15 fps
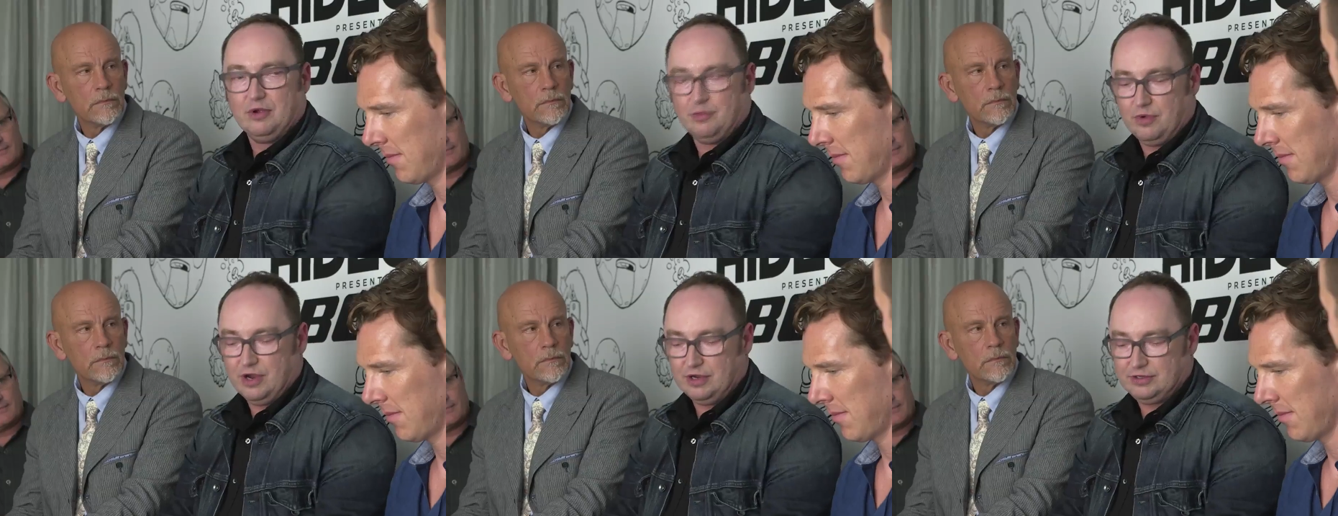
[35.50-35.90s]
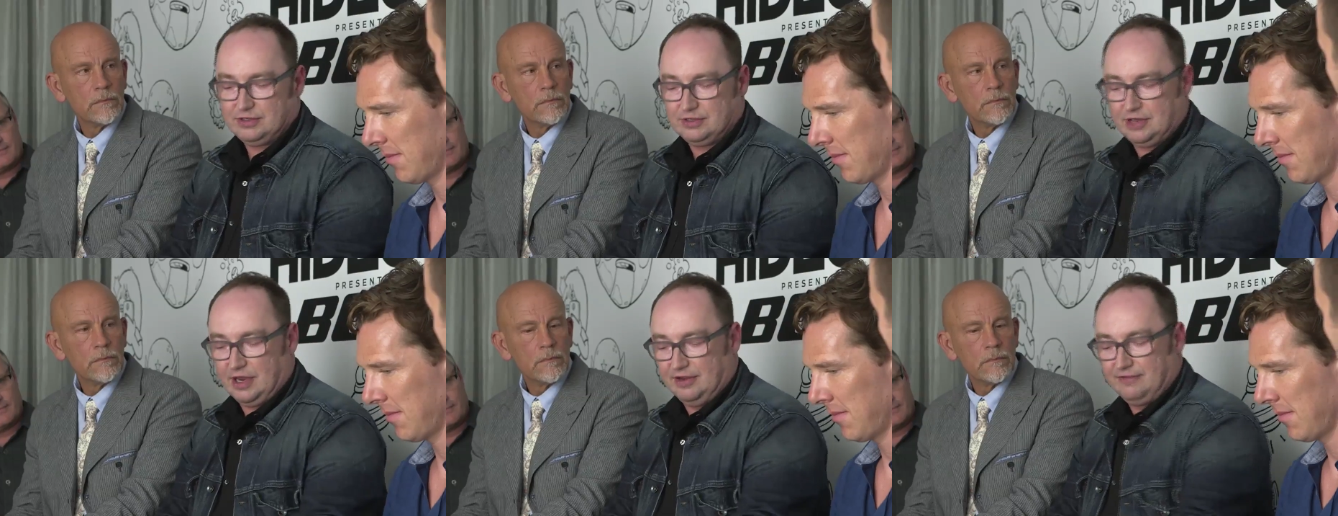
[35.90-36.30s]
Speaker 1: And we're
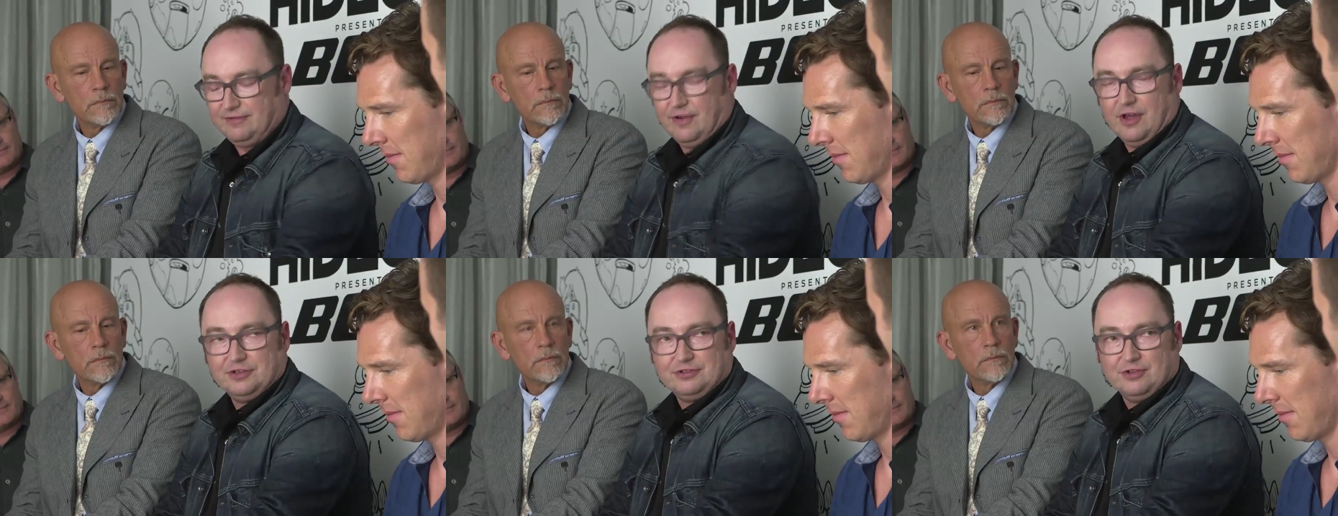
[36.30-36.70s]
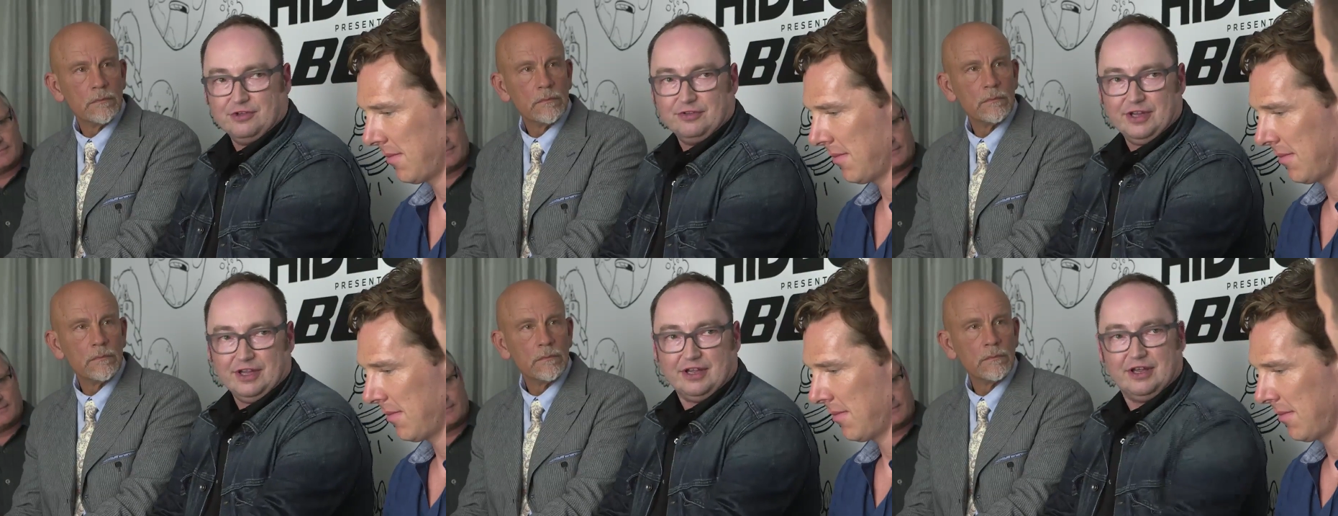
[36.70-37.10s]
we're staying
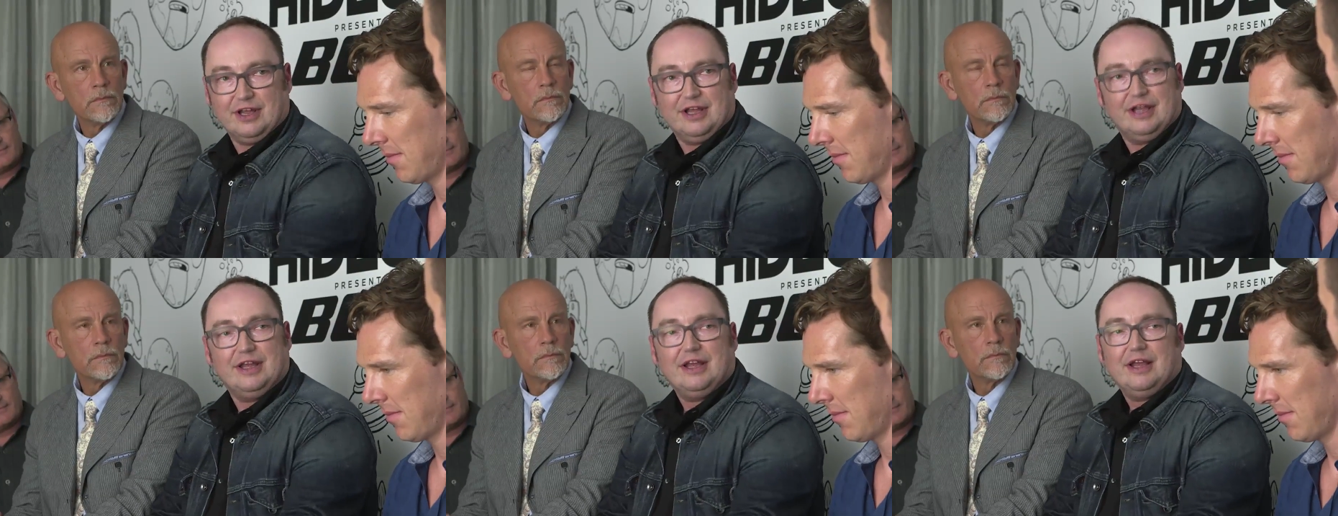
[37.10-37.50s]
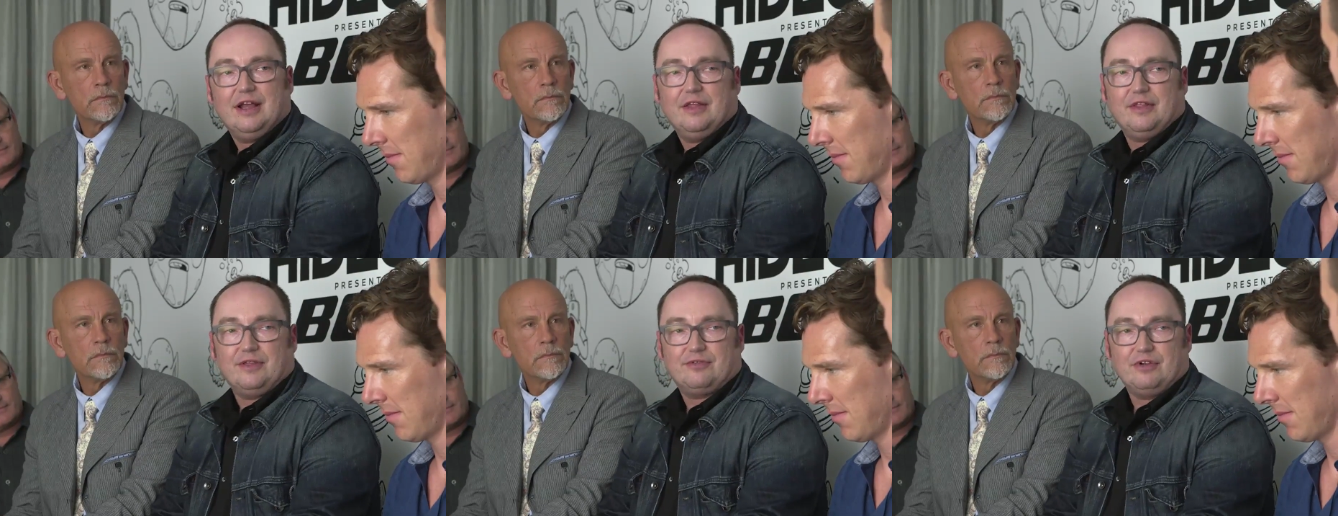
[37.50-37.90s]
fast on the
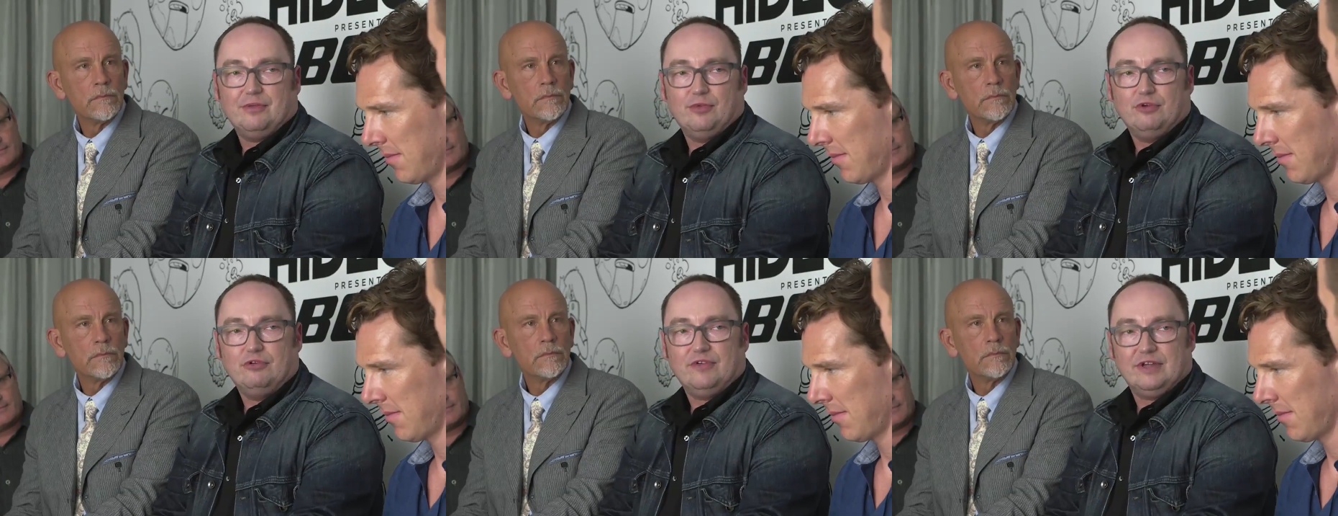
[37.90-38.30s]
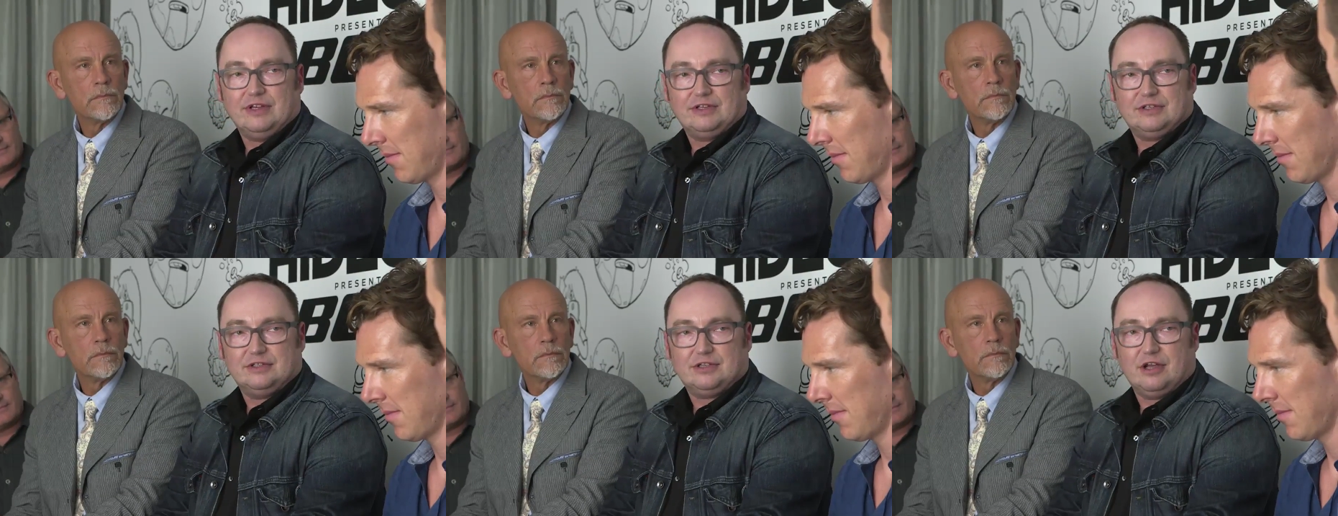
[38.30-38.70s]
the three
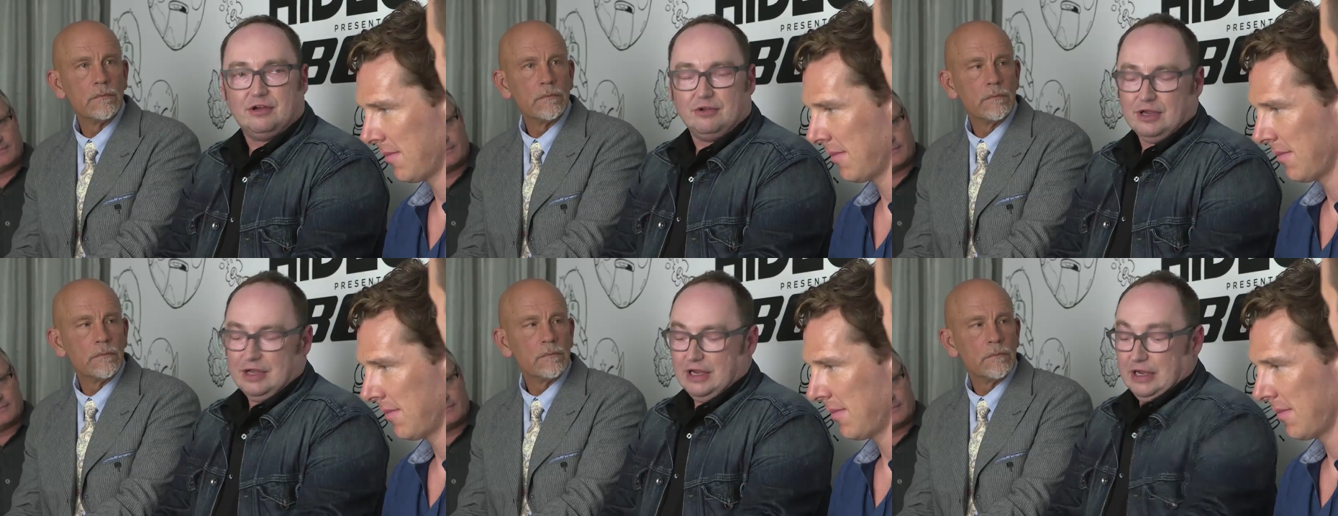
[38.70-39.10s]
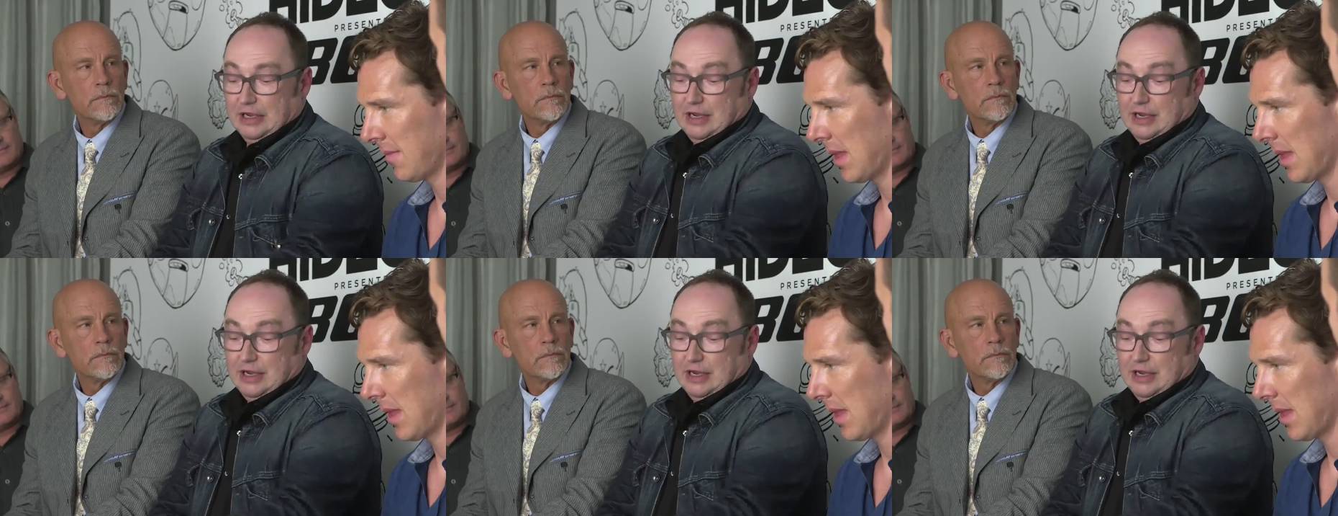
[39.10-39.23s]
movies, and so.